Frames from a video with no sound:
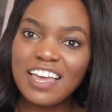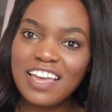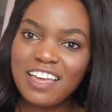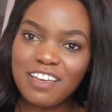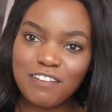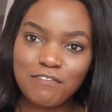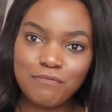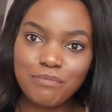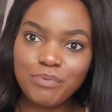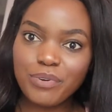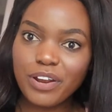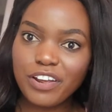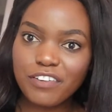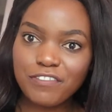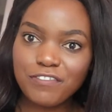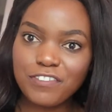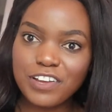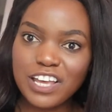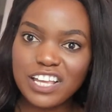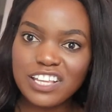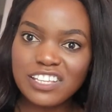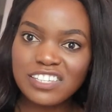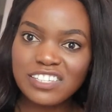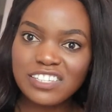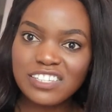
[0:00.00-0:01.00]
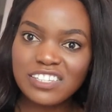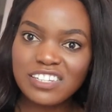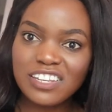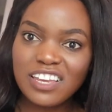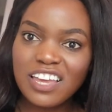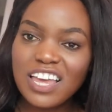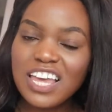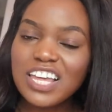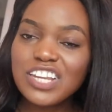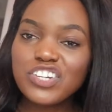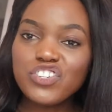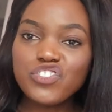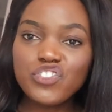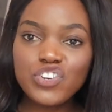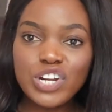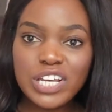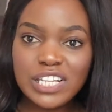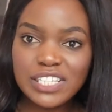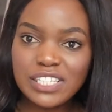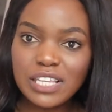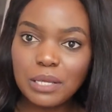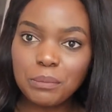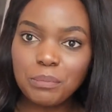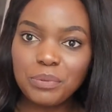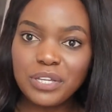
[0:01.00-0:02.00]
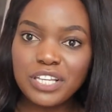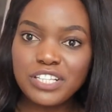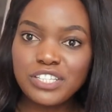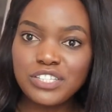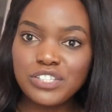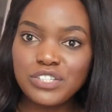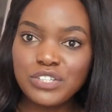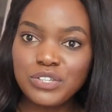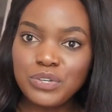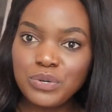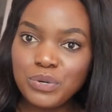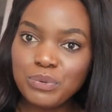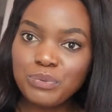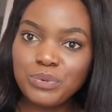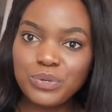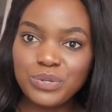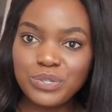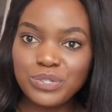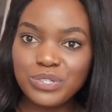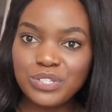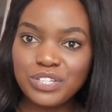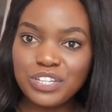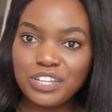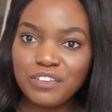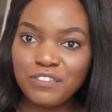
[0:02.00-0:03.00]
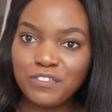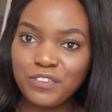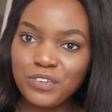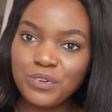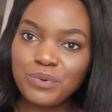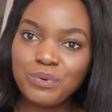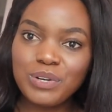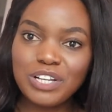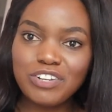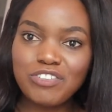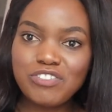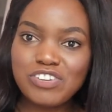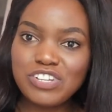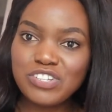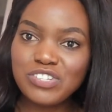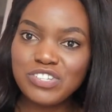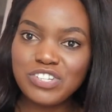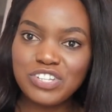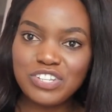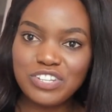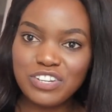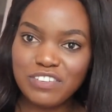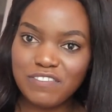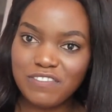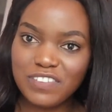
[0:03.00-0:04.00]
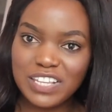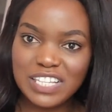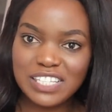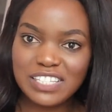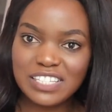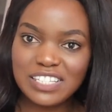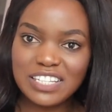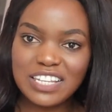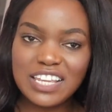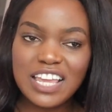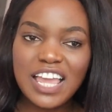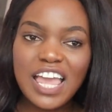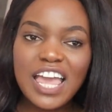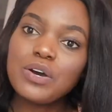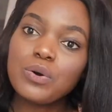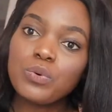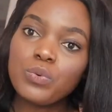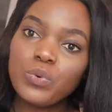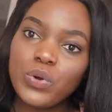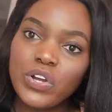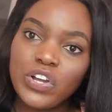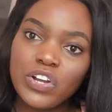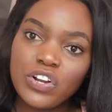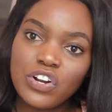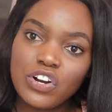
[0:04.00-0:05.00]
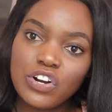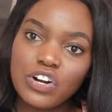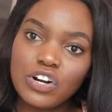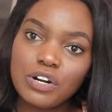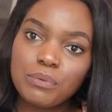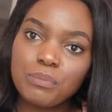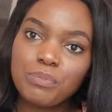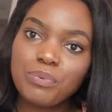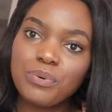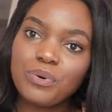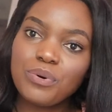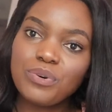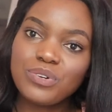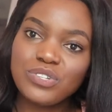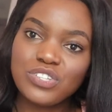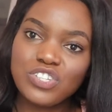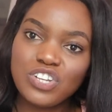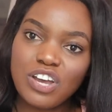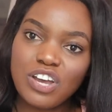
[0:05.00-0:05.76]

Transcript: have breakfast, dress up as you would if you were going to university, wake up on